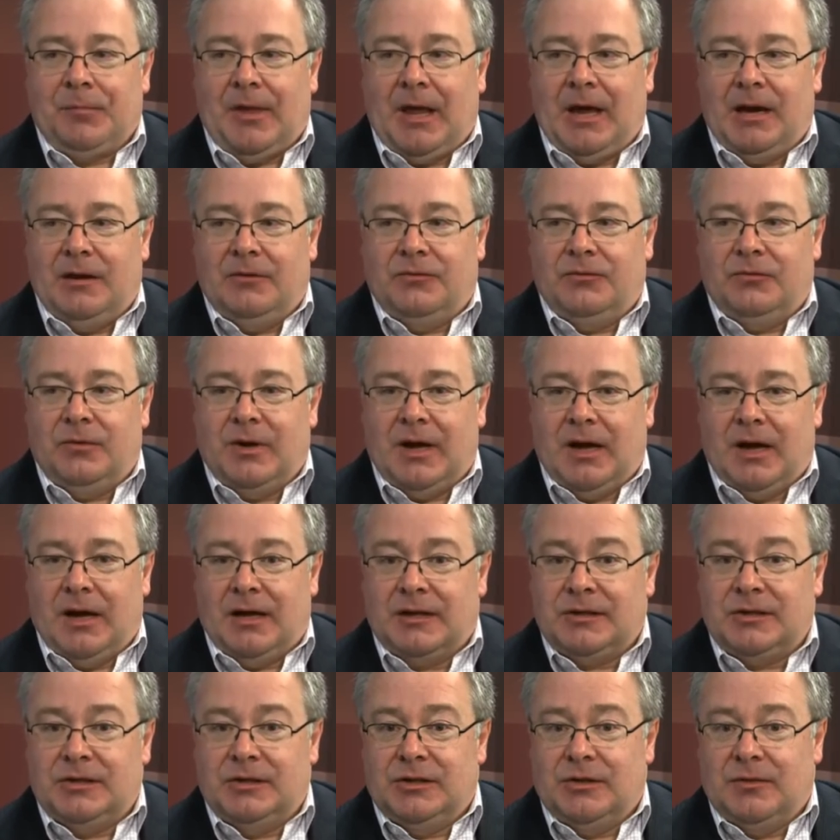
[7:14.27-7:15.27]
And if we
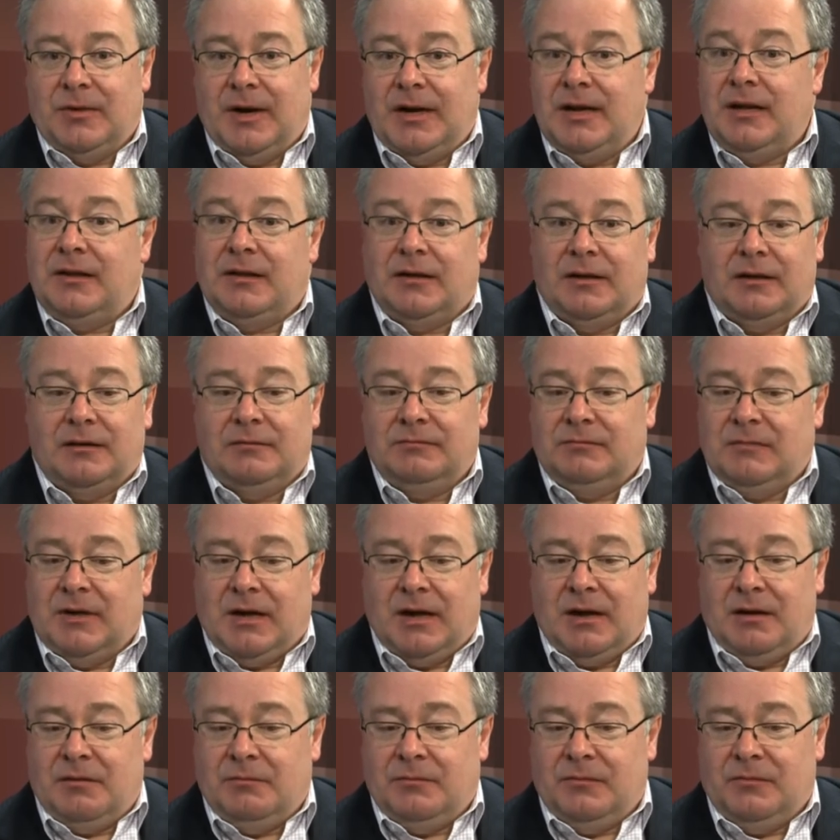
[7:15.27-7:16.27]
are to do anything
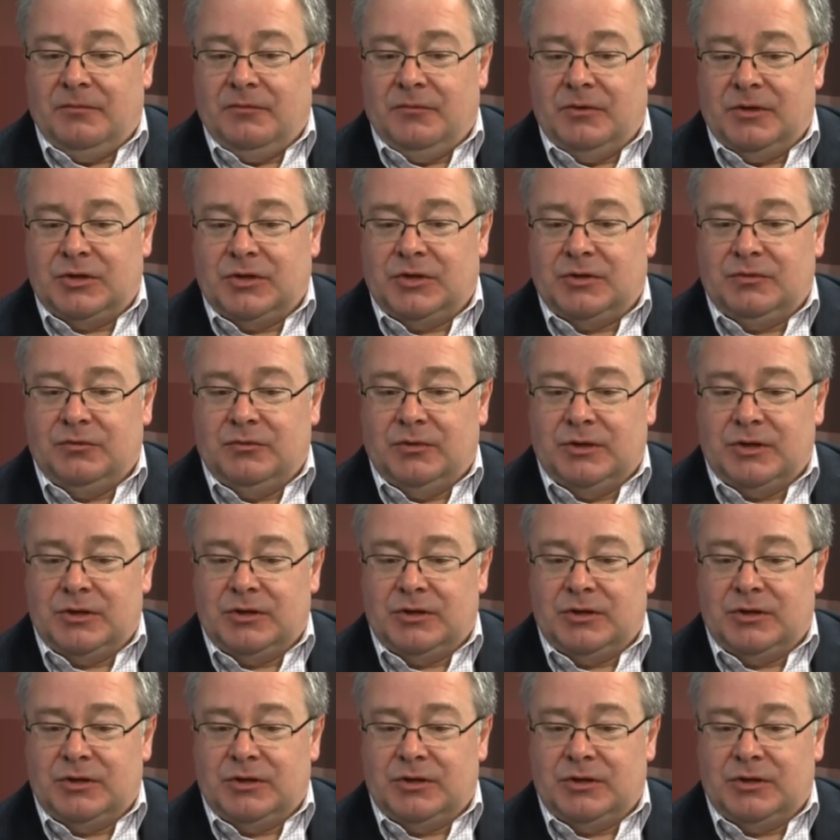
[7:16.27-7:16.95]
which